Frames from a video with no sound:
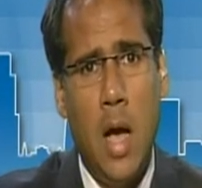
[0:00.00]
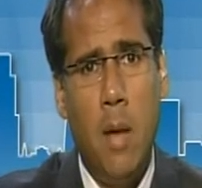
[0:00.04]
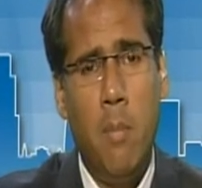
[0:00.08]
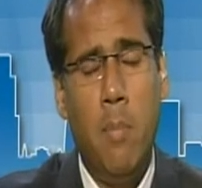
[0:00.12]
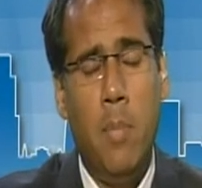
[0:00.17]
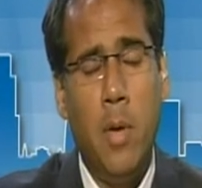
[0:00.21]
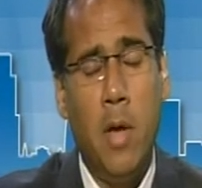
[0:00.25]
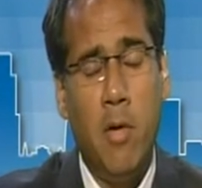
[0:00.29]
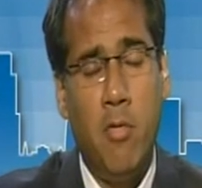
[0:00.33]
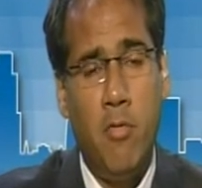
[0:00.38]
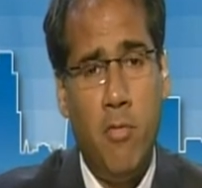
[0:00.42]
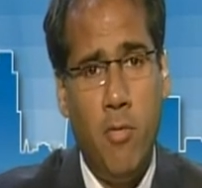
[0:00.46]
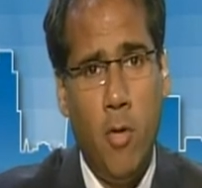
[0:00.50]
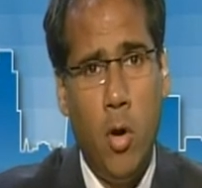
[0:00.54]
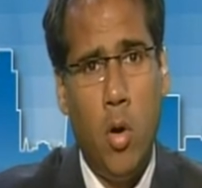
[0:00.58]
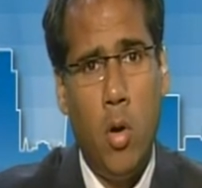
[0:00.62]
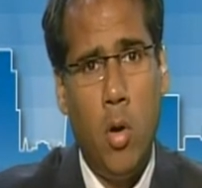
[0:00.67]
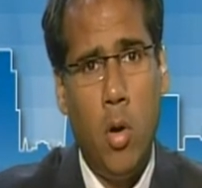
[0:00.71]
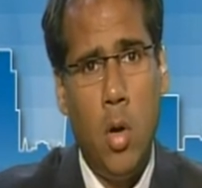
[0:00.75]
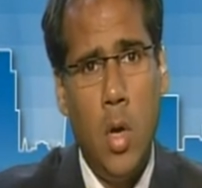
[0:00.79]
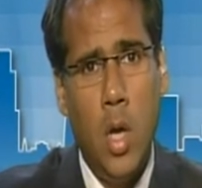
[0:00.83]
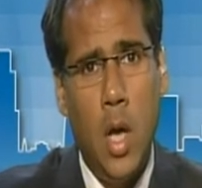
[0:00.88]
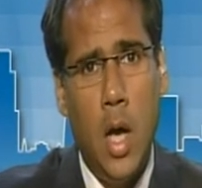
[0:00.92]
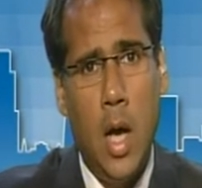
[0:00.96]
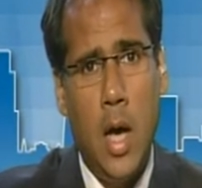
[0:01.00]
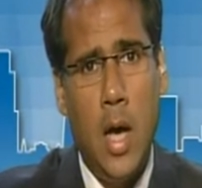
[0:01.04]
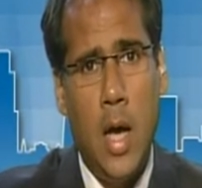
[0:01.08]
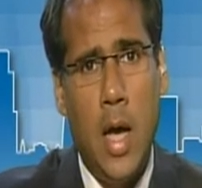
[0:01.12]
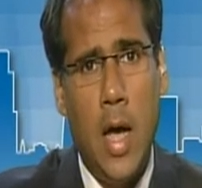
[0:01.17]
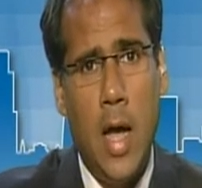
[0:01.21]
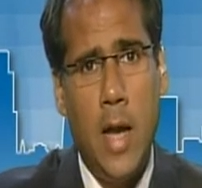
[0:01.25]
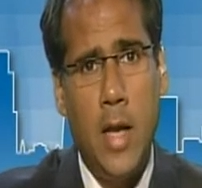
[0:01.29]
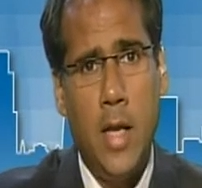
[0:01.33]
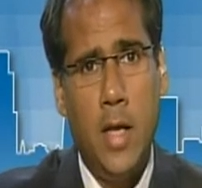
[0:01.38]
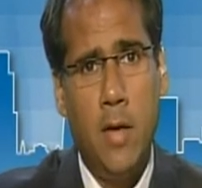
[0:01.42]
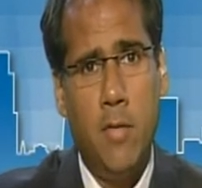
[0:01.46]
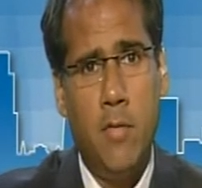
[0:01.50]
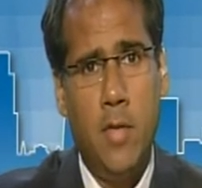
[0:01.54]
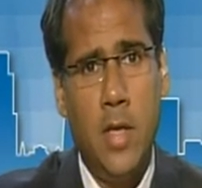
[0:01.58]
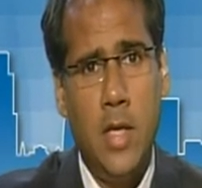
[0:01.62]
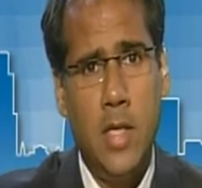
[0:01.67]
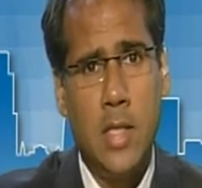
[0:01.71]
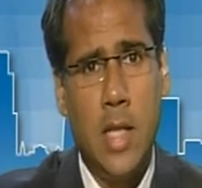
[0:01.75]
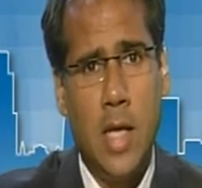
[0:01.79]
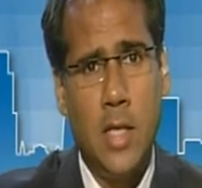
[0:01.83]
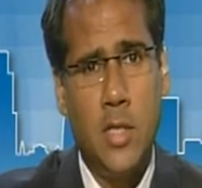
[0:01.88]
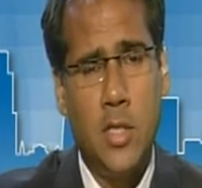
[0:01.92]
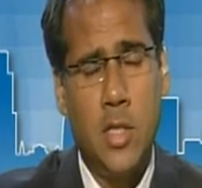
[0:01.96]
before any of
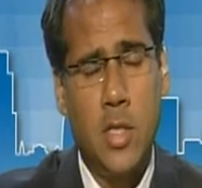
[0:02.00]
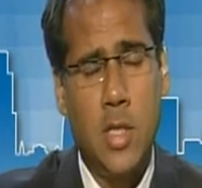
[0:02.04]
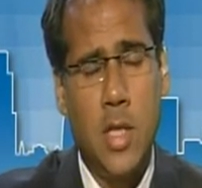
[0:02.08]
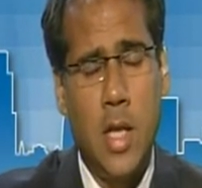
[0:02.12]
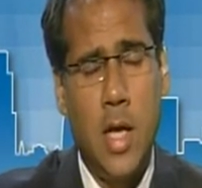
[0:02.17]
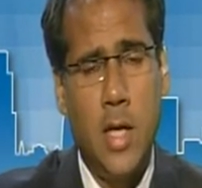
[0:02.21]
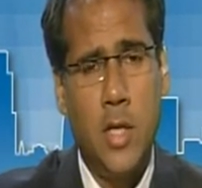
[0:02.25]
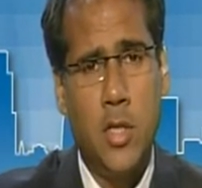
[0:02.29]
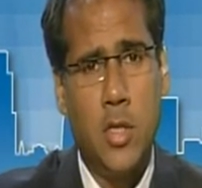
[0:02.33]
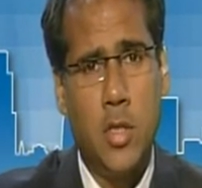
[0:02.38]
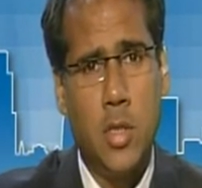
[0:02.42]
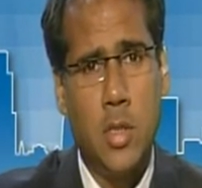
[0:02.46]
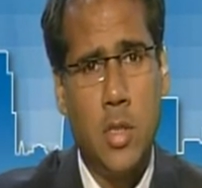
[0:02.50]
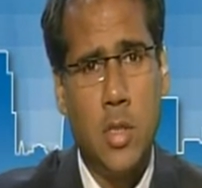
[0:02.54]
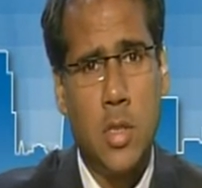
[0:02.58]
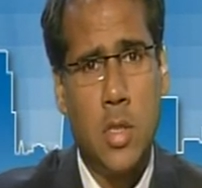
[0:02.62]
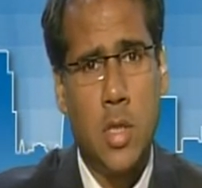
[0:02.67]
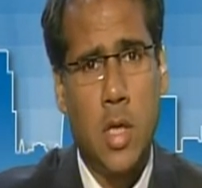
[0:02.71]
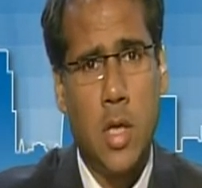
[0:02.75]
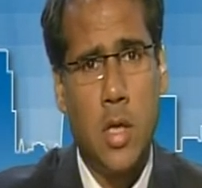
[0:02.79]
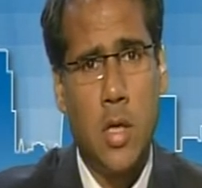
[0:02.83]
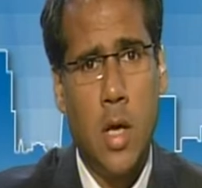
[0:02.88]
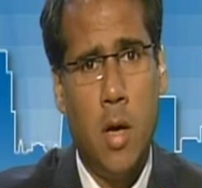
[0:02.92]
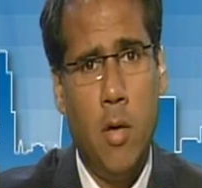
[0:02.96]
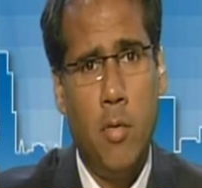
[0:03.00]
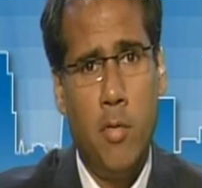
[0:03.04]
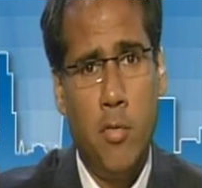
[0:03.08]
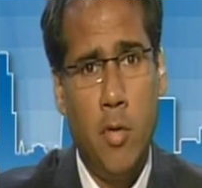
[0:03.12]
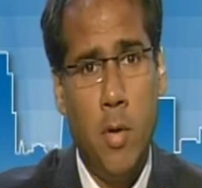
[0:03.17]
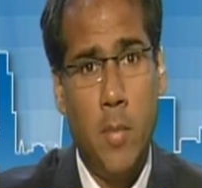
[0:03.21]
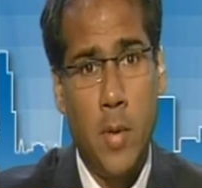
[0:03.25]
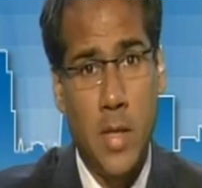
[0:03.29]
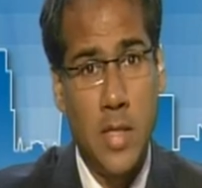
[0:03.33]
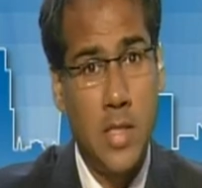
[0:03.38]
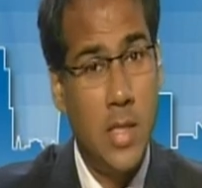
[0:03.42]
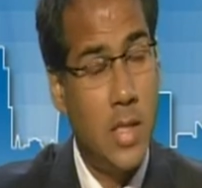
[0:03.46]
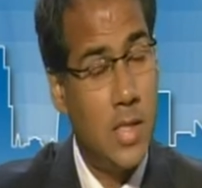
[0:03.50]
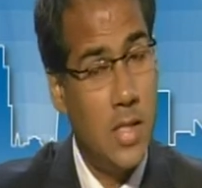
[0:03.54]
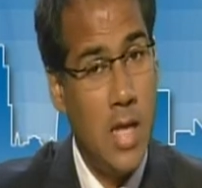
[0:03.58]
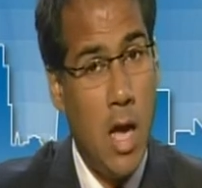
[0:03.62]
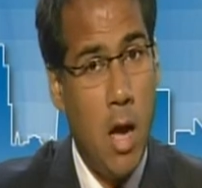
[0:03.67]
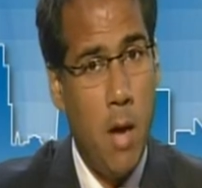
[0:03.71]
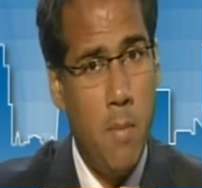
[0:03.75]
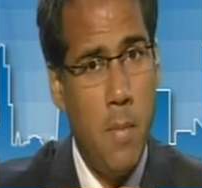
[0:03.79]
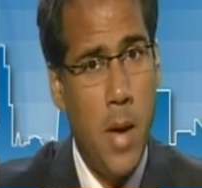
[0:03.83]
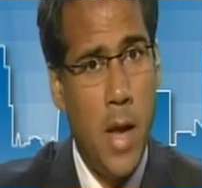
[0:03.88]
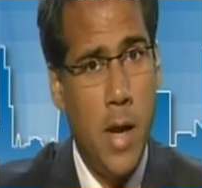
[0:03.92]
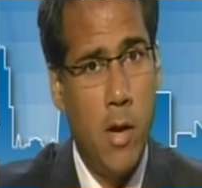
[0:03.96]
these legislations can go through, because it's
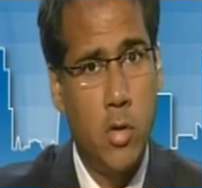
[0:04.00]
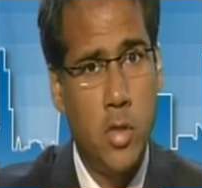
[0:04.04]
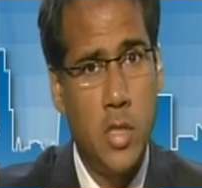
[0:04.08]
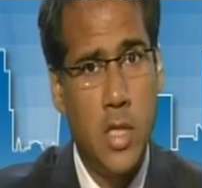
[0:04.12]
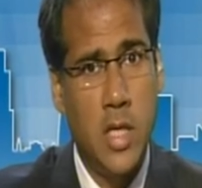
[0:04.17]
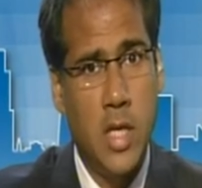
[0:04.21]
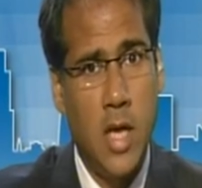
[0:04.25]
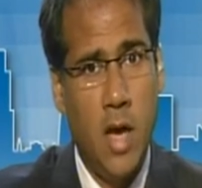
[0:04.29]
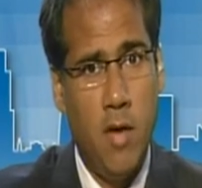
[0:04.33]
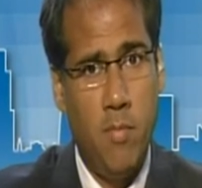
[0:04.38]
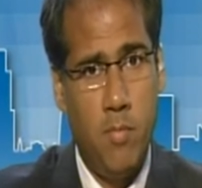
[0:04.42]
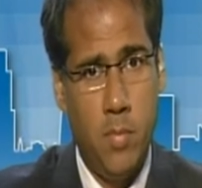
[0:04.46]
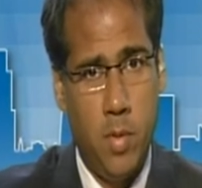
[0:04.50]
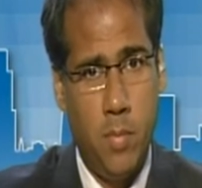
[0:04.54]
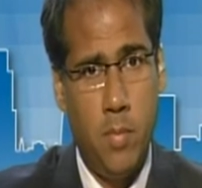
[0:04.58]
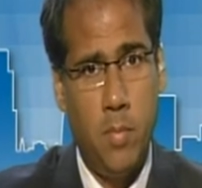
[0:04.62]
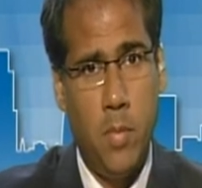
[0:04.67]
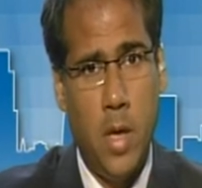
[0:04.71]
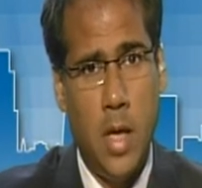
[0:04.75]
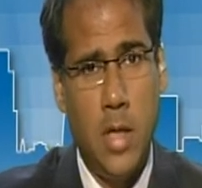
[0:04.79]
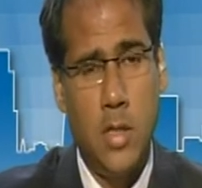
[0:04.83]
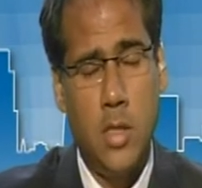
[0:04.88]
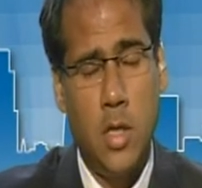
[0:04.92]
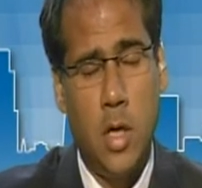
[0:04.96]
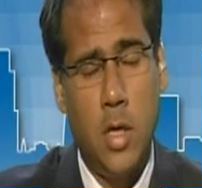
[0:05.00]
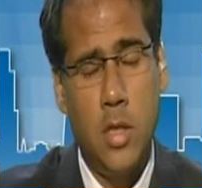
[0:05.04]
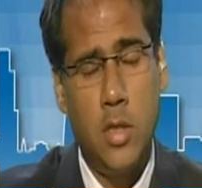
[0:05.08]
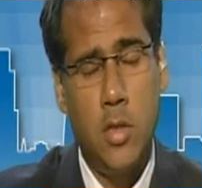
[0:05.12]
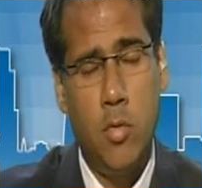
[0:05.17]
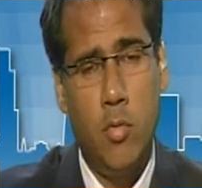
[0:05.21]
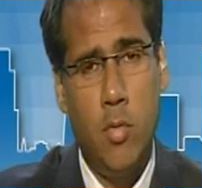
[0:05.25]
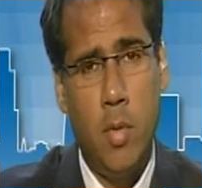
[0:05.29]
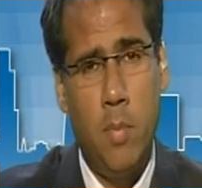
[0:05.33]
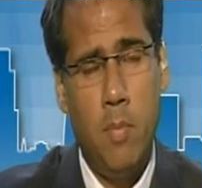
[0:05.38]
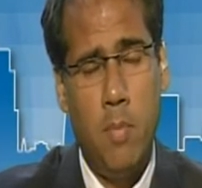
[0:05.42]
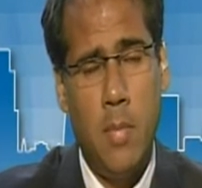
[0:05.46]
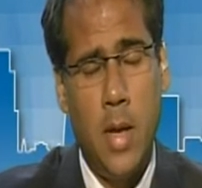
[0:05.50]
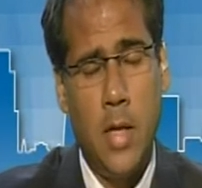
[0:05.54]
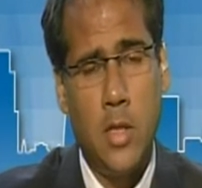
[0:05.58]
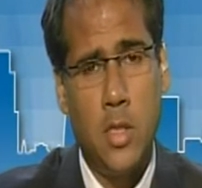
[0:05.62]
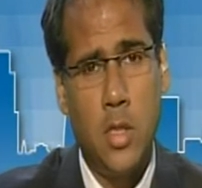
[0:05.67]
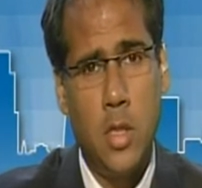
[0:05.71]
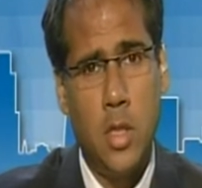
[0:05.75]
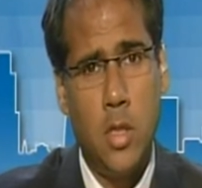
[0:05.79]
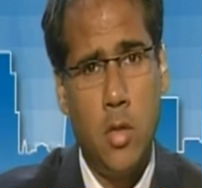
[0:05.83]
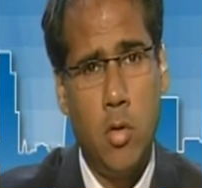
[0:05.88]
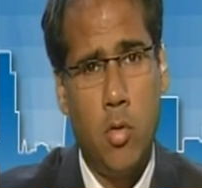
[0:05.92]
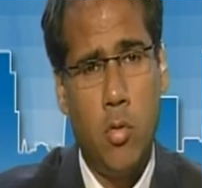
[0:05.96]
now a minority government, as you
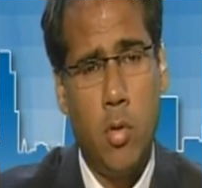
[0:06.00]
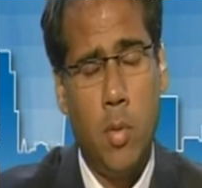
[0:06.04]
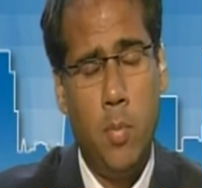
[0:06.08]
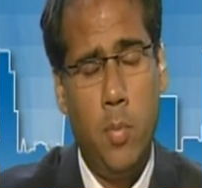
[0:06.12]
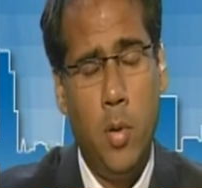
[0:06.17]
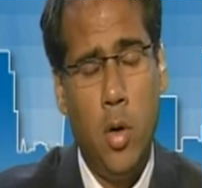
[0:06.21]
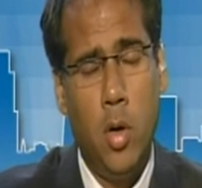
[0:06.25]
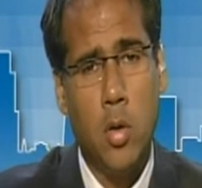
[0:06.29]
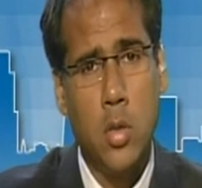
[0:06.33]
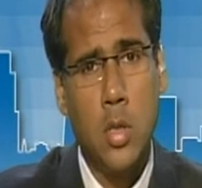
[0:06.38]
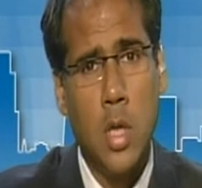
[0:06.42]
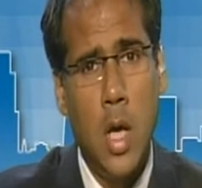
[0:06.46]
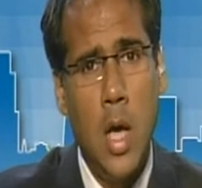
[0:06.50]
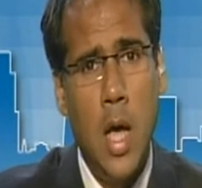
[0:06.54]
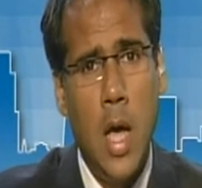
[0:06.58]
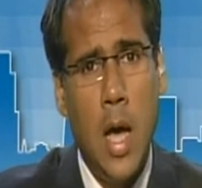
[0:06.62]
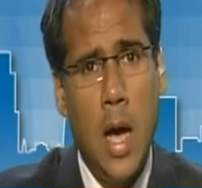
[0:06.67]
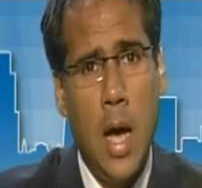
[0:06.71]
mentioned in your report,